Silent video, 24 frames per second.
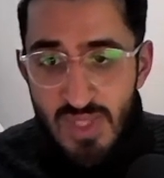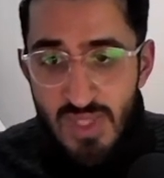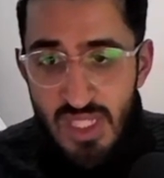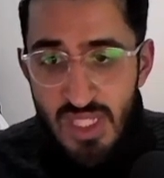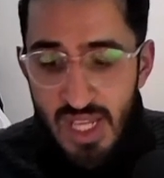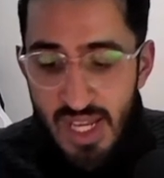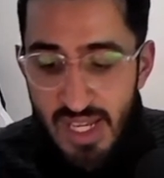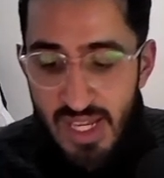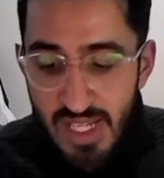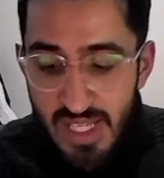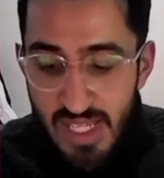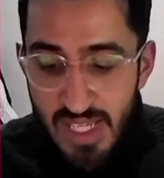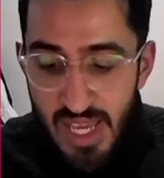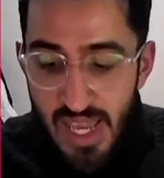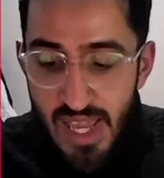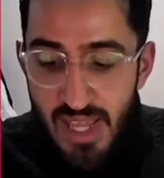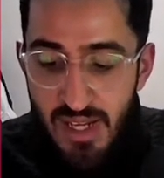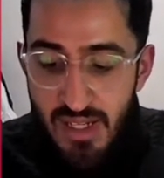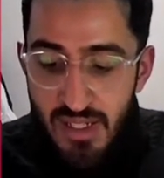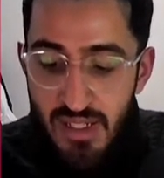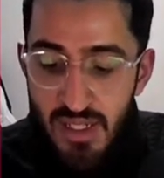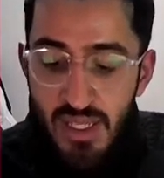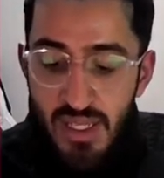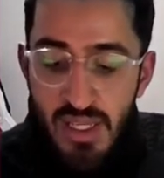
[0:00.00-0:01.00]
And again,
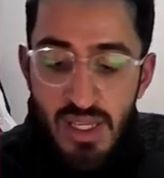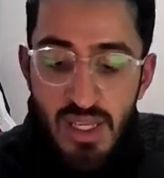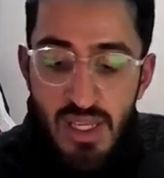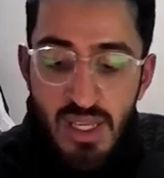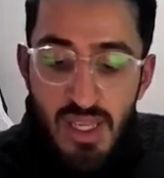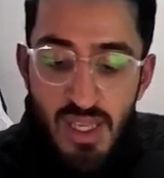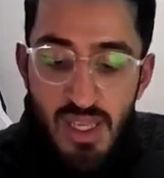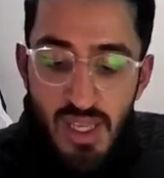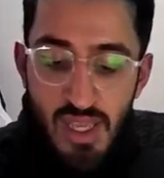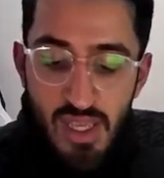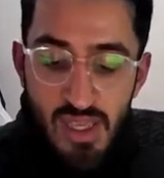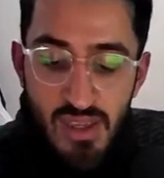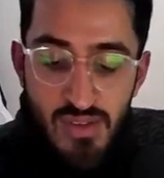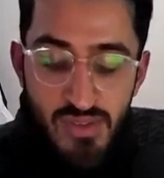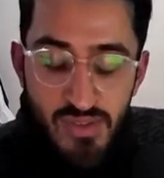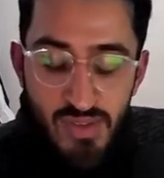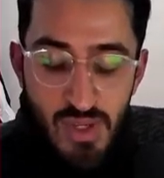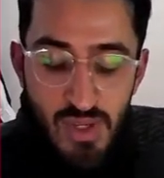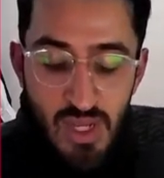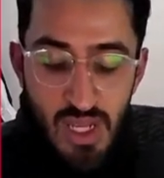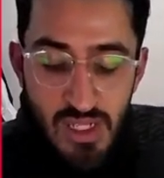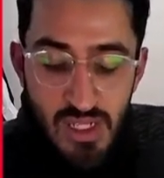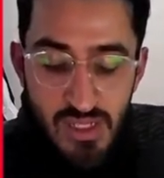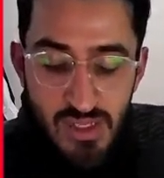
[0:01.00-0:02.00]
if you
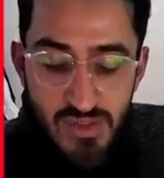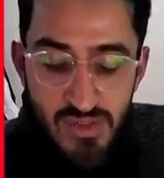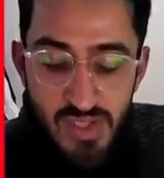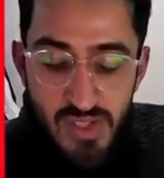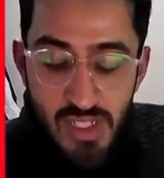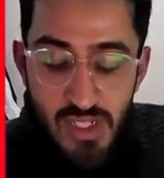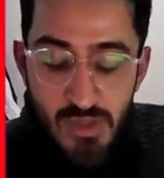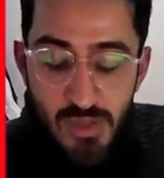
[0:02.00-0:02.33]
like the video,